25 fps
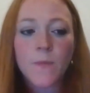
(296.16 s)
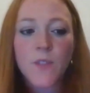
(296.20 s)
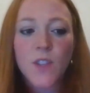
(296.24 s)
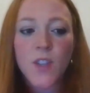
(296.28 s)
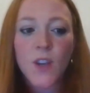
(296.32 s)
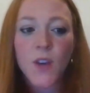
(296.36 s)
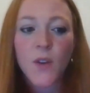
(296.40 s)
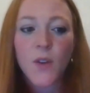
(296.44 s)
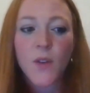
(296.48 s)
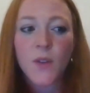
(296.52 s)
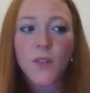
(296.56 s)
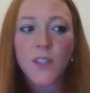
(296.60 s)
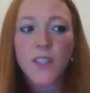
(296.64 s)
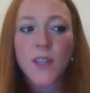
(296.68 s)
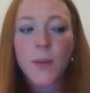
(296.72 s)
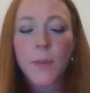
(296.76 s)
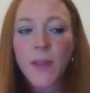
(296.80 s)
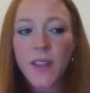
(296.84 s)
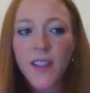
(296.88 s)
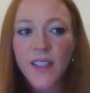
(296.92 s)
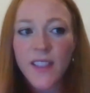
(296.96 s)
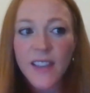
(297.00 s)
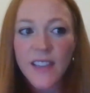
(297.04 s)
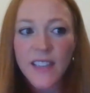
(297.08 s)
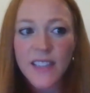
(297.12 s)
So some
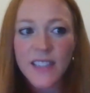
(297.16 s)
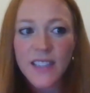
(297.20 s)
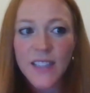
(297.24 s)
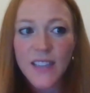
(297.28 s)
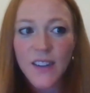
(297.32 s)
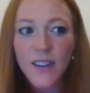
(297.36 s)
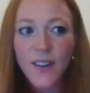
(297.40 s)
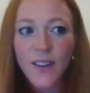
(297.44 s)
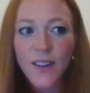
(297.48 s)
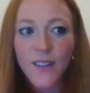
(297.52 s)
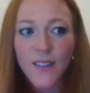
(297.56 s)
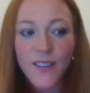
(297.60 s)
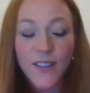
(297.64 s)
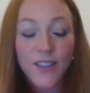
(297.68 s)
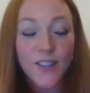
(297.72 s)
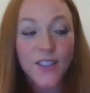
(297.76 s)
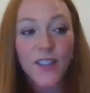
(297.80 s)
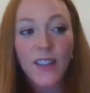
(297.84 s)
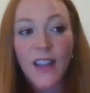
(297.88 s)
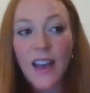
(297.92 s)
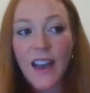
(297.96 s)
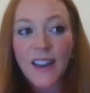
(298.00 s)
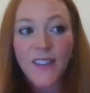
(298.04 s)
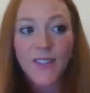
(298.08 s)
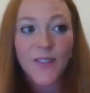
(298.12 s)
of the things there's
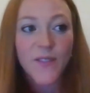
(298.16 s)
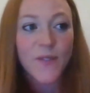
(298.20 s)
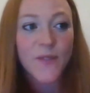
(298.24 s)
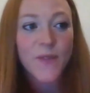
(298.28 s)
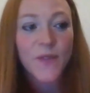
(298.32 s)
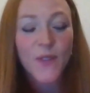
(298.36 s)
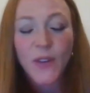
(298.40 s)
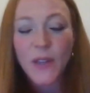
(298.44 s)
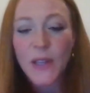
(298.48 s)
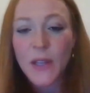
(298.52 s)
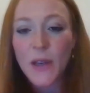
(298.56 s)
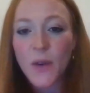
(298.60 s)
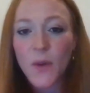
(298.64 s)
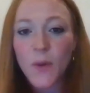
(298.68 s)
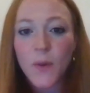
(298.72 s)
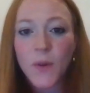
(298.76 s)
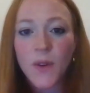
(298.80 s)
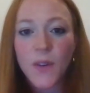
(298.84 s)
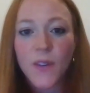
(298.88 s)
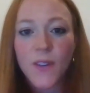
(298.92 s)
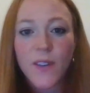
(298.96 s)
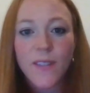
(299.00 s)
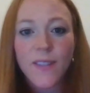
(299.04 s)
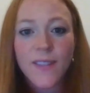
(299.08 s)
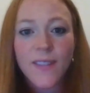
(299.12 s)
a lot of really
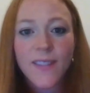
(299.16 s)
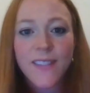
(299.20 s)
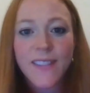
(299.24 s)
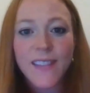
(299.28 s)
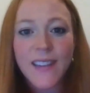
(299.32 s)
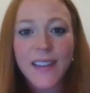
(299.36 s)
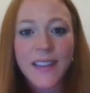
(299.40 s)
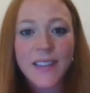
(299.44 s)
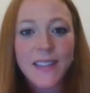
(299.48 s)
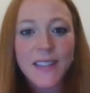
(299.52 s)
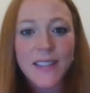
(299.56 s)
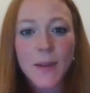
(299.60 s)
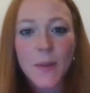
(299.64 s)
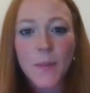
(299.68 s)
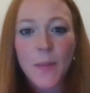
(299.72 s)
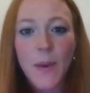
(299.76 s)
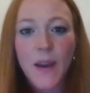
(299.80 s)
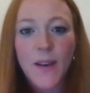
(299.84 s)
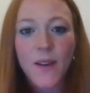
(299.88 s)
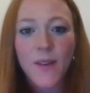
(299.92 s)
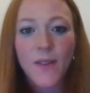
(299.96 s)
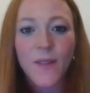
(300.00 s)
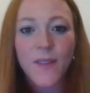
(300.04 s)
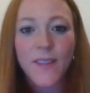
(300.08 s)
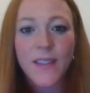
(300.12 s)
cool things
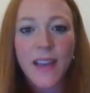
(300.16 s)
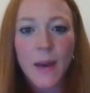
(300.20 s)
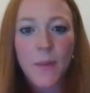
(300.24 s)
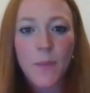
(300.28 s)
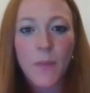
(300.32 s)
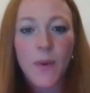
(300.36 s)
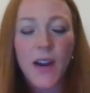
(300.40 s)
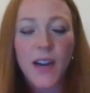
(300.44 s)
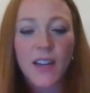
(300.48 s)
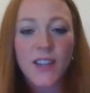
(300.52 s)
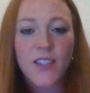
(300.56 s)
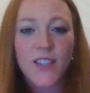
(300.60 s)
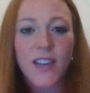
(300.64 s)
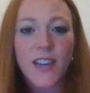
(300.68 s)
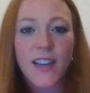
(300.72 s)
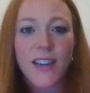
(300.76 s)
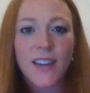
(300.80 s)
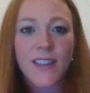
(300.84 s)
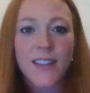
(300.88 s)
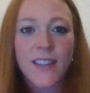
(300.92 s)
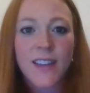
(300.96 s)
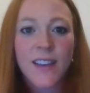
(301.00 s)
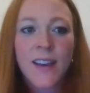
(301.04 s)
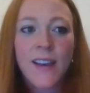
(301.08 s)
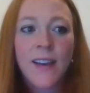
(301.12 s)
about that
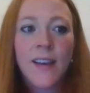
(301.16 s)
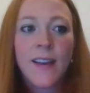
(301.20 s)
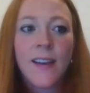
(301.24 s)
project.